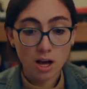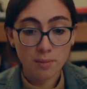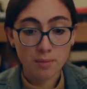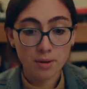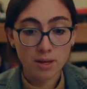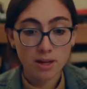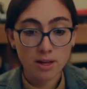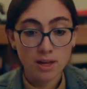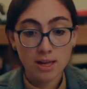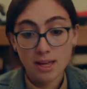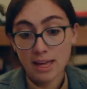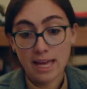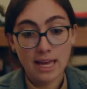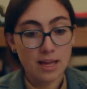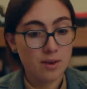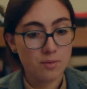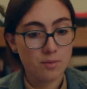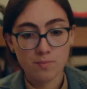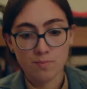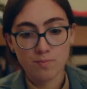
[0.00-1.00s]
Um,
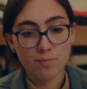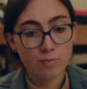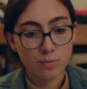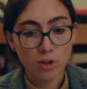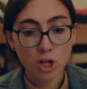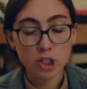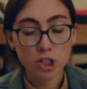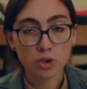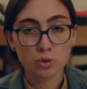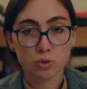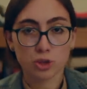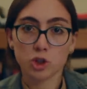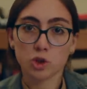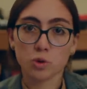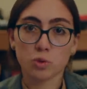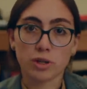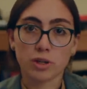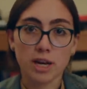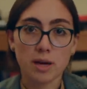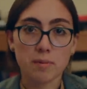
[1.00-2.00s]
and long
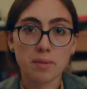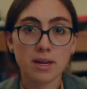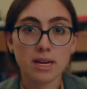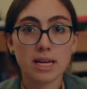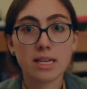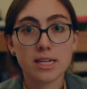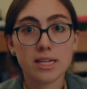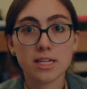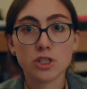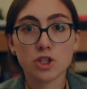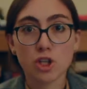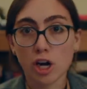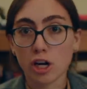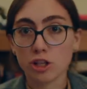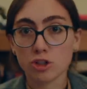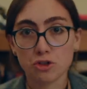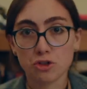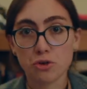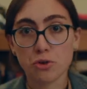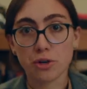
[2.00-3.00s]
story short, I mean, it does
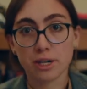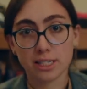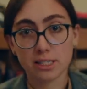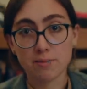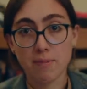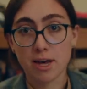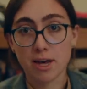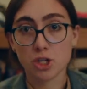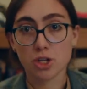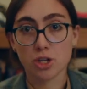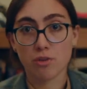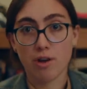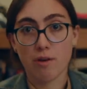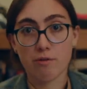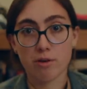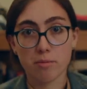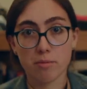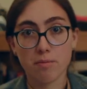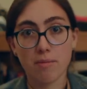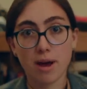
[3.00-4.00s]
constitute an
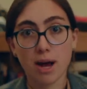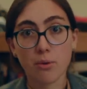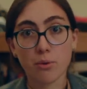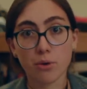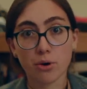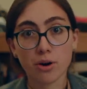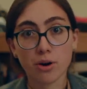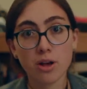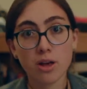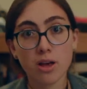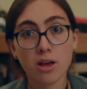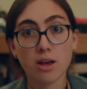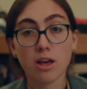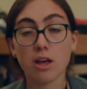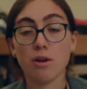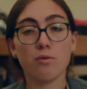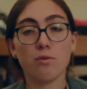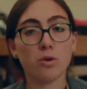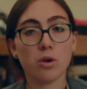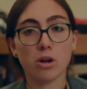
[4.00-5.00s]
expansion of government power
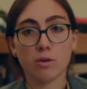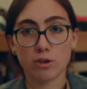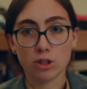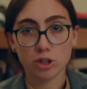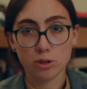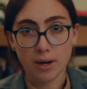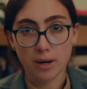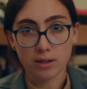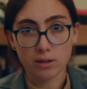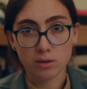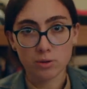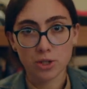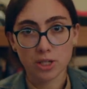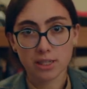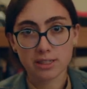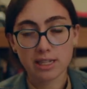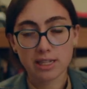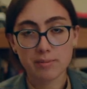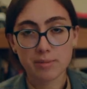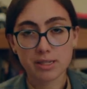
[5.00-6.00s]
if universal
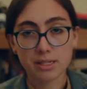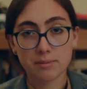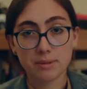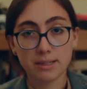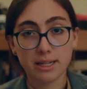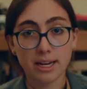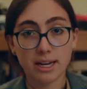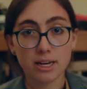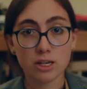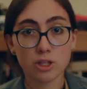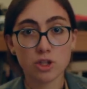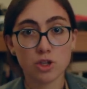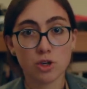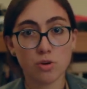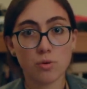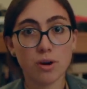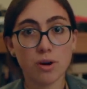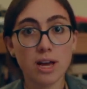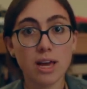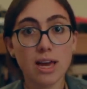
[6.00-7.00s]
background checks come into play.
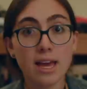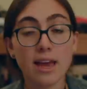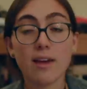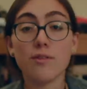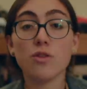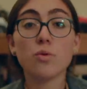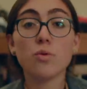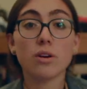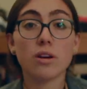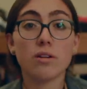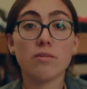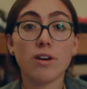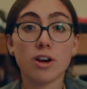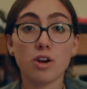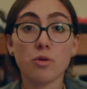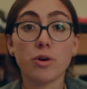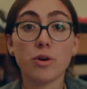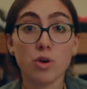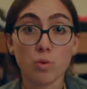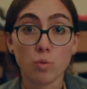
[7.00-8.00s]
So if you
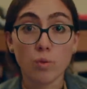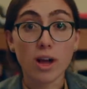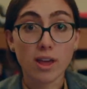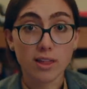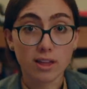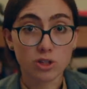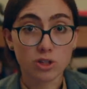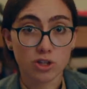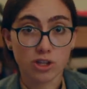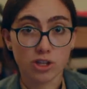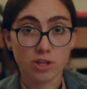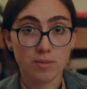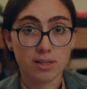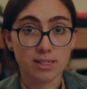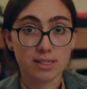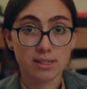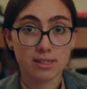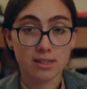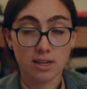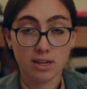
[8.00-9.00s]
can find a way to weigh these
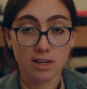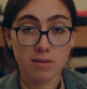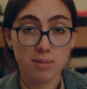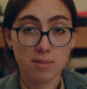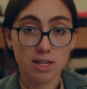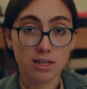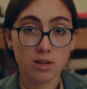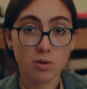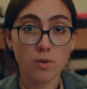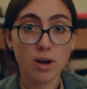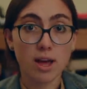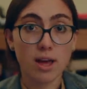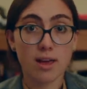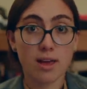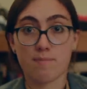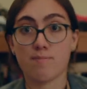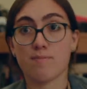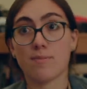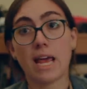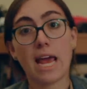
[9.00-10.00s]
arguments in a compelling
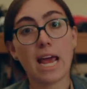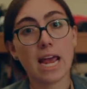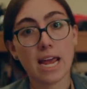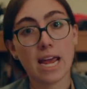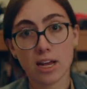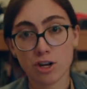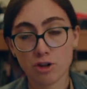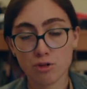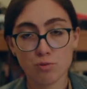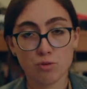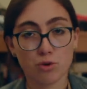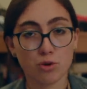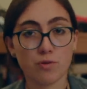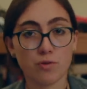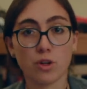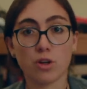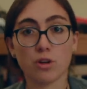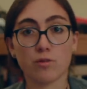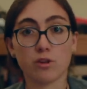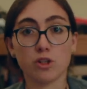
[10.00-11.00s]
way and to
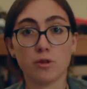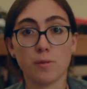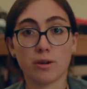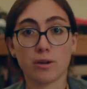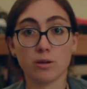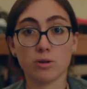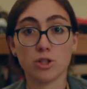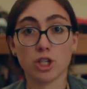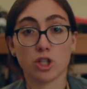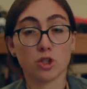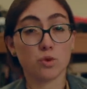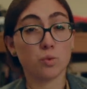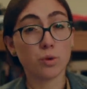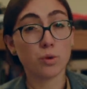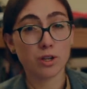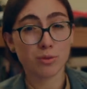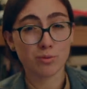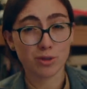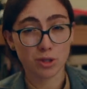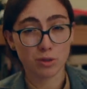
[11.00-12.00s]
prove that universal background
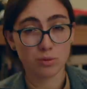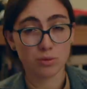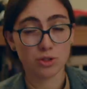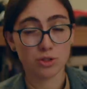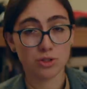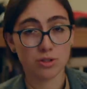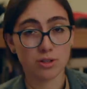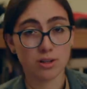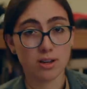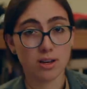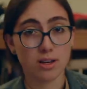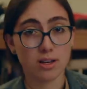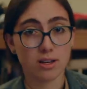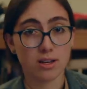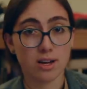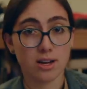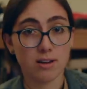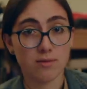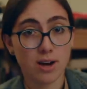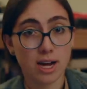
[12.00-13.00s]
checks wouldn't reduce
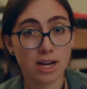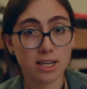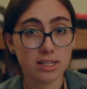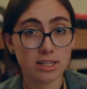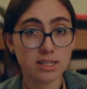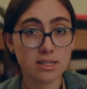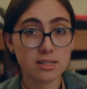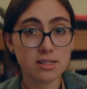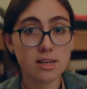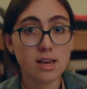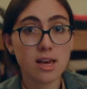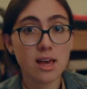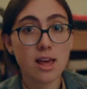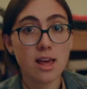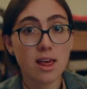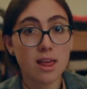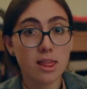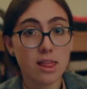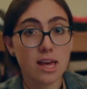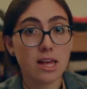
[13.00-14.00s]
gun violence,
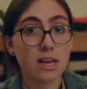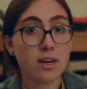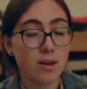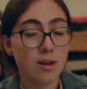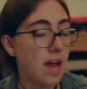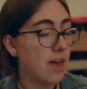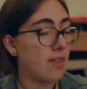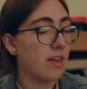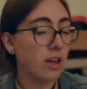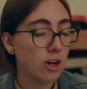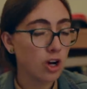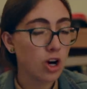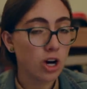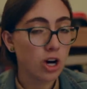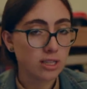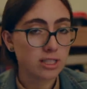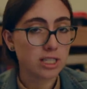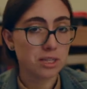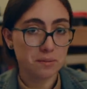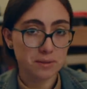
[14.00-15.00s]
then I
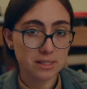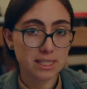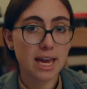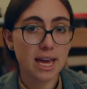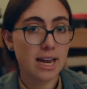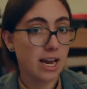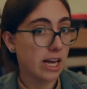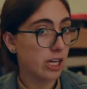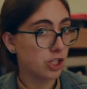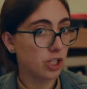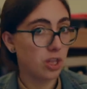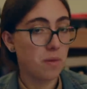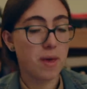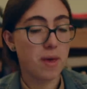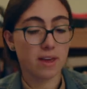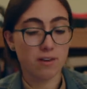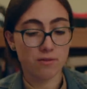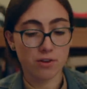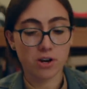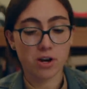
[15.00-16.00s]
think con teams can
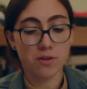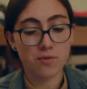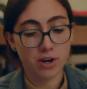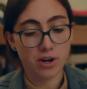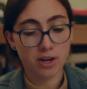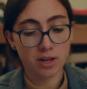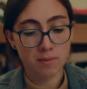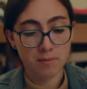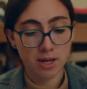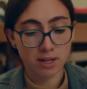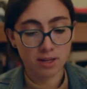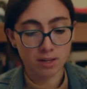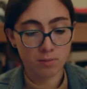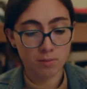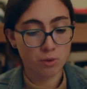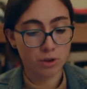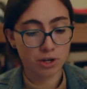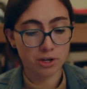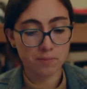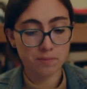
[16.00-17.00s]
actually make a very, very
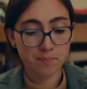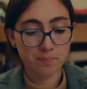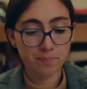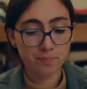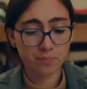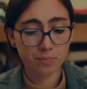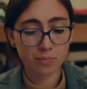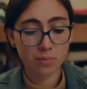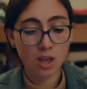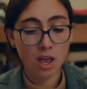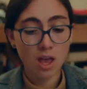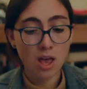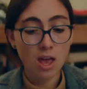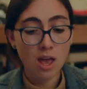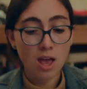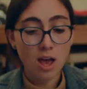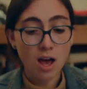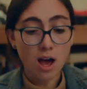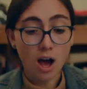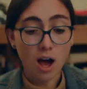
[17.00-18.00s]
compelling point.
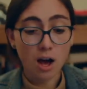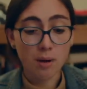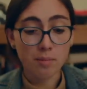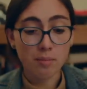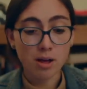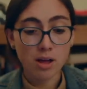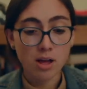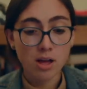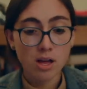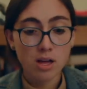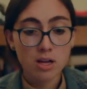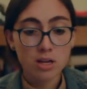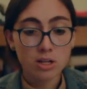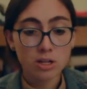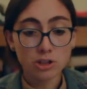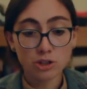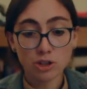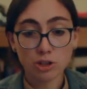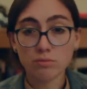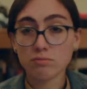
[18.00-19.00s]
Um,
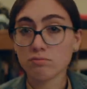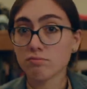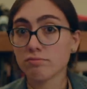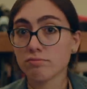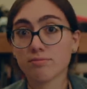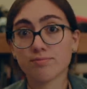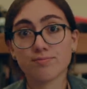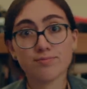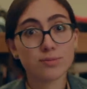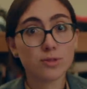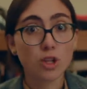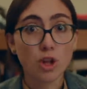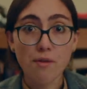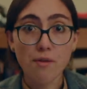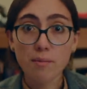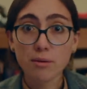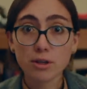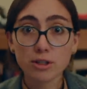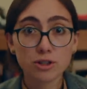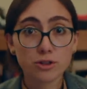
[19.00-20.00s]
so
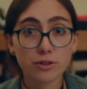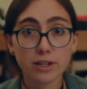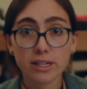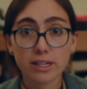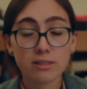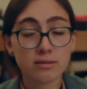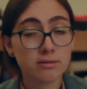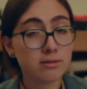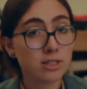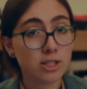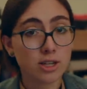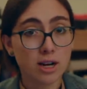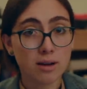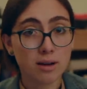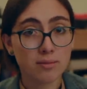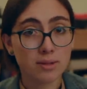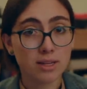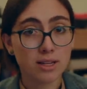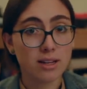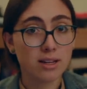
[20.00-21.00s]
November is a great
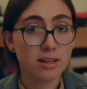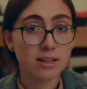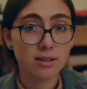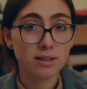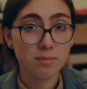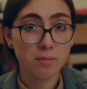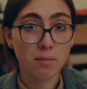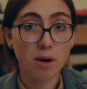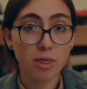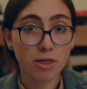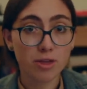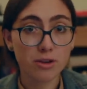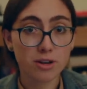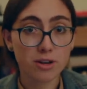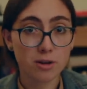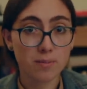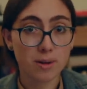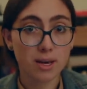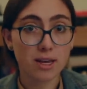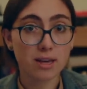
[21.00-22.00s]
um, a
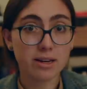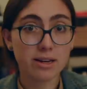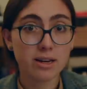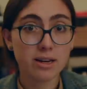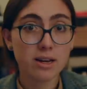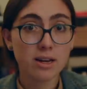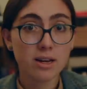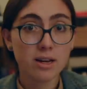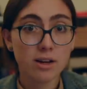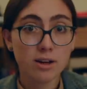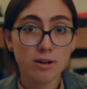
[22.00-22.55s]
month to debate.